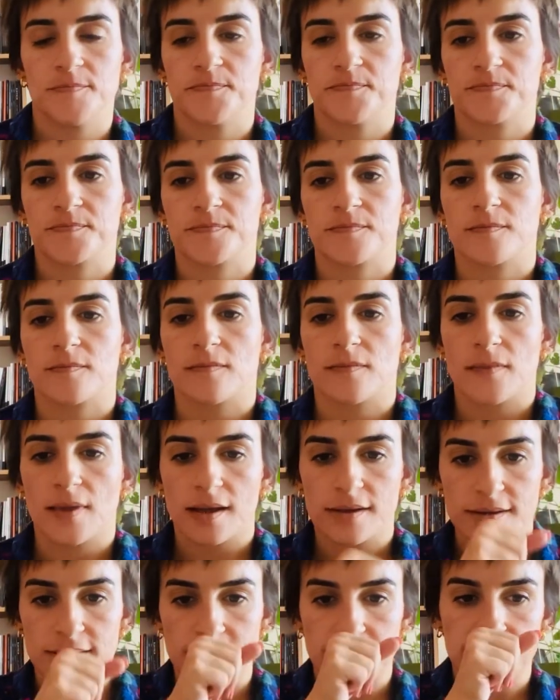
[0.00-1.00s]

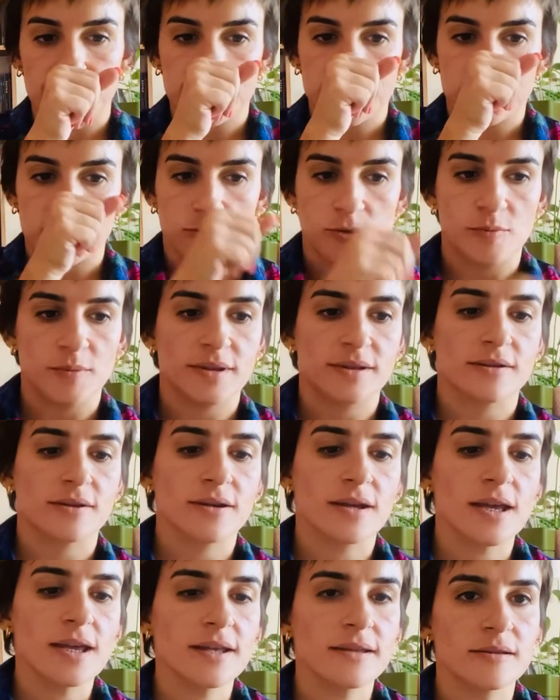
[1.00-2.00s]
the instrument,
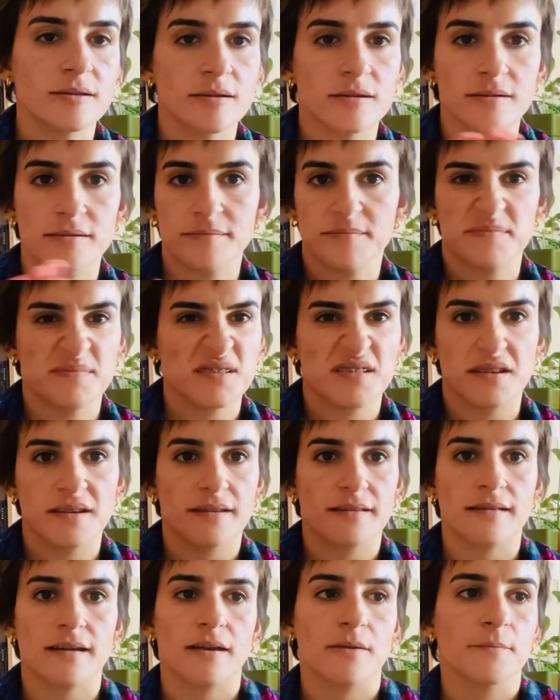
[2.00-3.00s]
okay, the
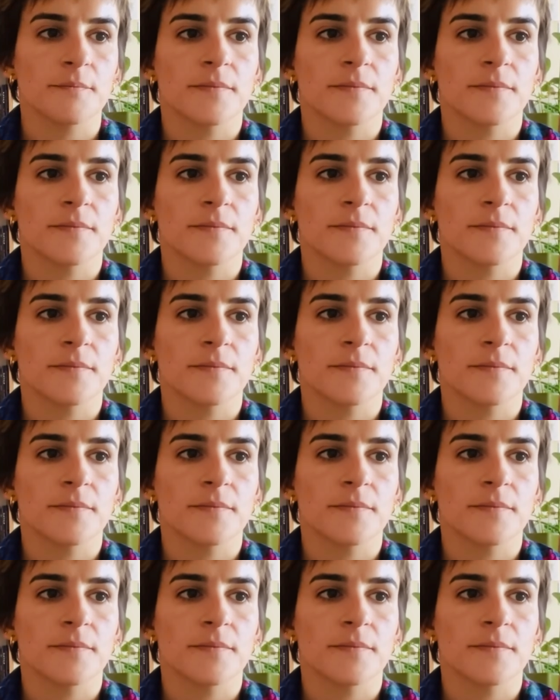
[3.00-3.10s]
guitar.